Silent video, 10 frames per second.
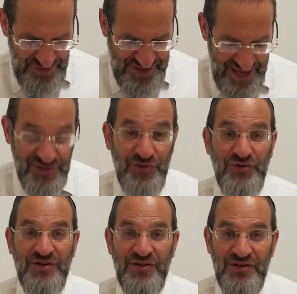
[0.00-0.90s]

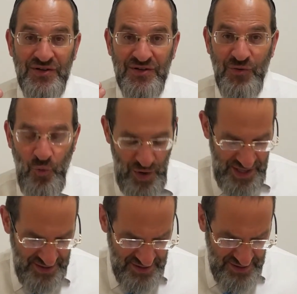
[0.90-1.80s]
desert
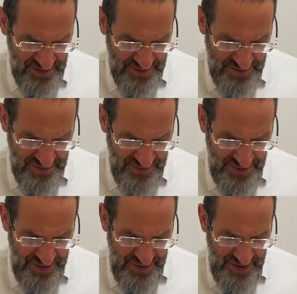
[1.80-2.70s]
wind.
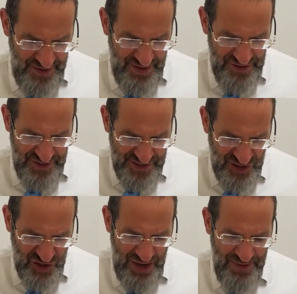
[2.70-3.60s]
The
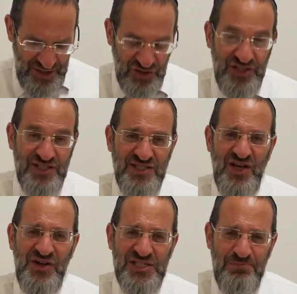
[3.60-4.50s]
Shemesh, the
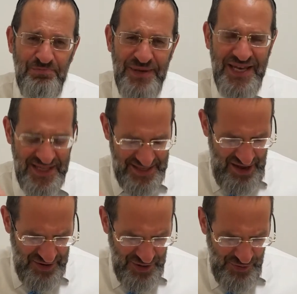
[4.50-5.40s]
sun, is beating
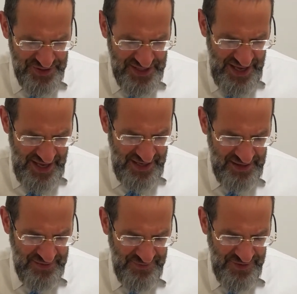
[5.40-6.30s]
down on Yonah's
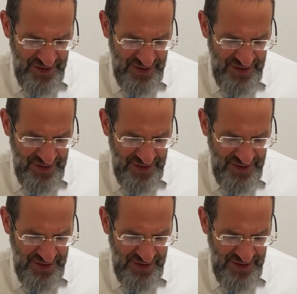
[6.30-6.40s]
head.